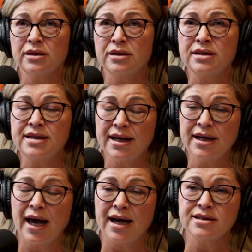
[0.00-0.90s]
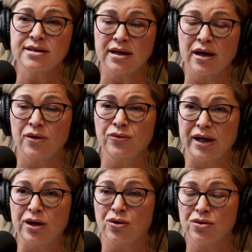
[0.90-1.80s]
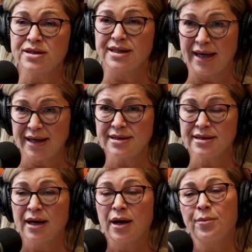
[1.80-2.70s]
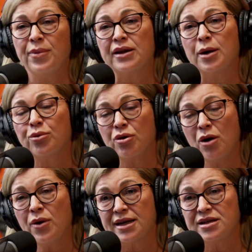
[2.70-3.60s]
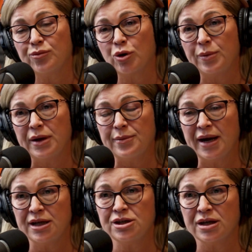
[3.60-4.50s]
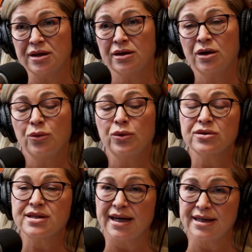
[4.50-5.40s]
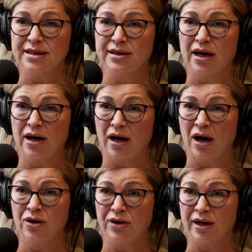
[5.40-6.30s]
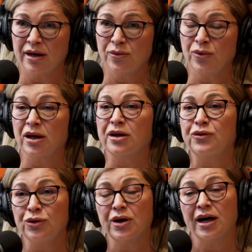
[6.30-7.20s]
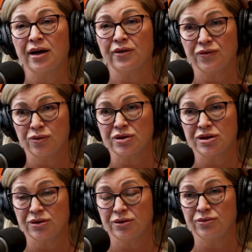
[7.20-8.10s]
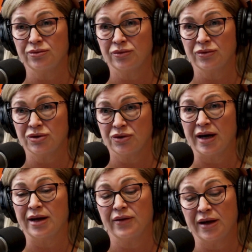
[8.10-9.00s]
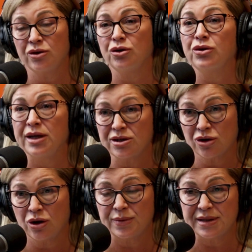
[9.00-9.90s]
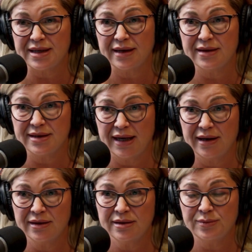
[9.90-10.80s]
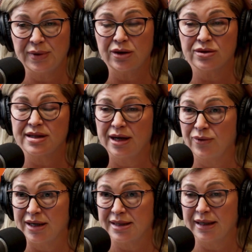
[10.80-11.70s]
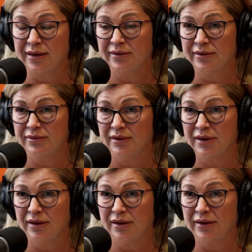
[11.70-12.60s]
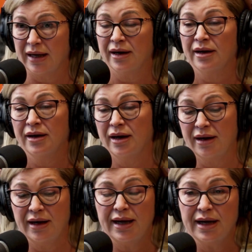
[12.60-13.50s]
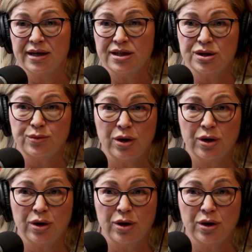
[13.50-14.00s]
The tenant has recourse, yes, but a proactive property manager will say to the owner, well, if you can't afford to do that, then you need to compensate the tenant because they're renting that, an air-conditioned